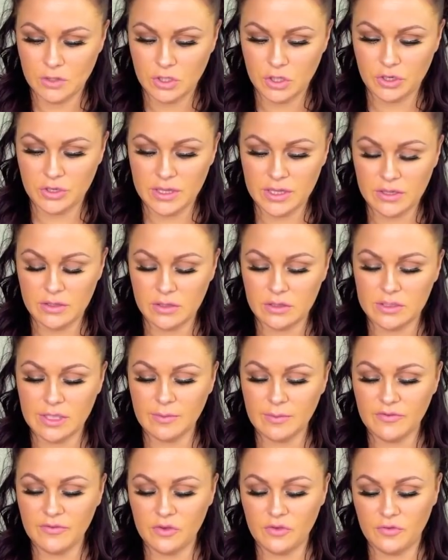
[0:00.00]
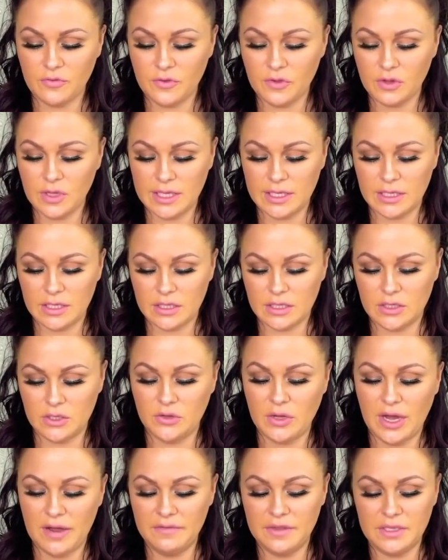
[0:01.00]
you're some of you feel like
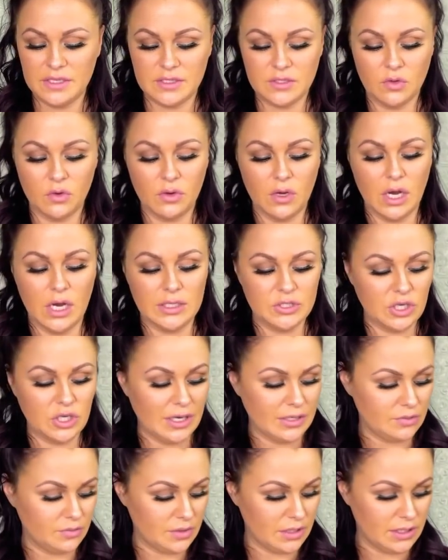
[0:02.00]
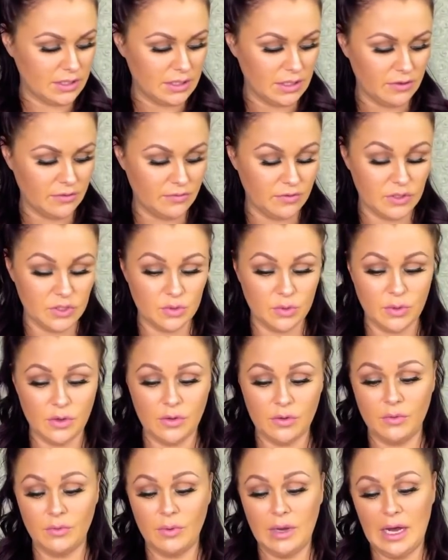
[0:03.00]
you have this soul contract with this
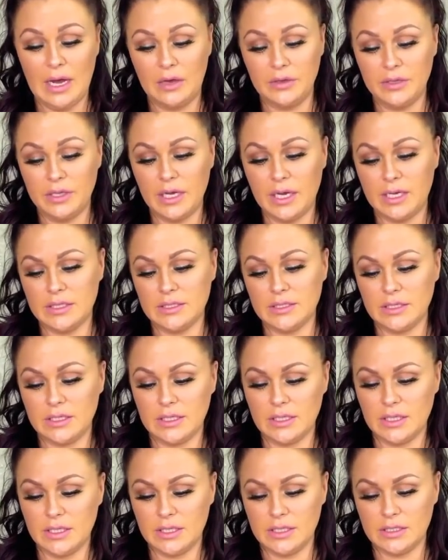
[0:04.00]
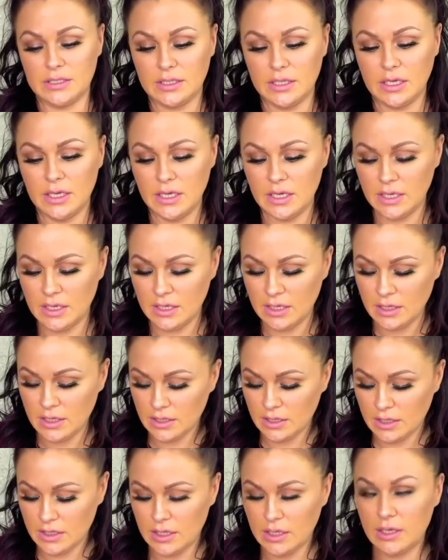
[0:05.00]
individual. Wow, you guys, look at this.
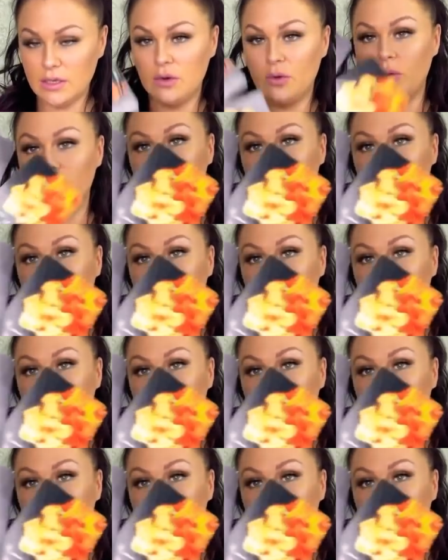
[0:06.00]
King and